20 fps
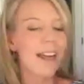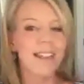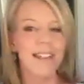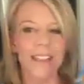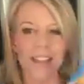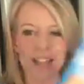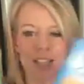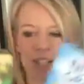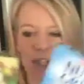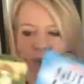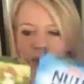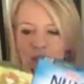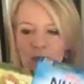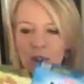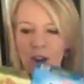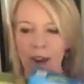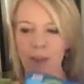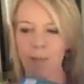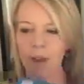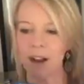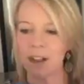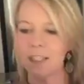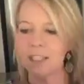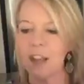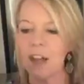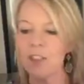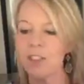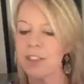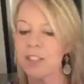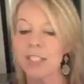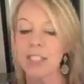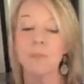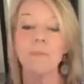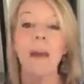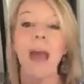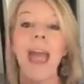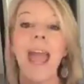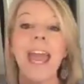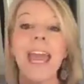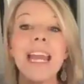These Nutrigrain bars, y'all. This is
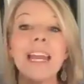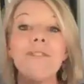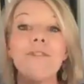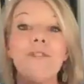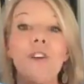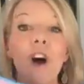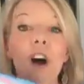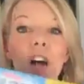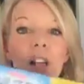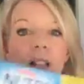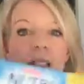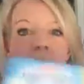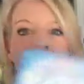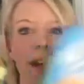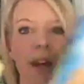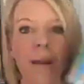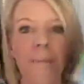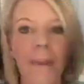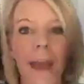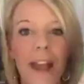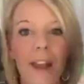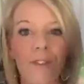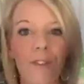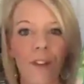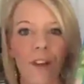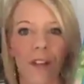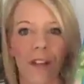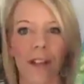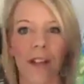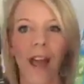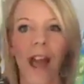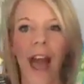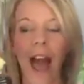painful, painful.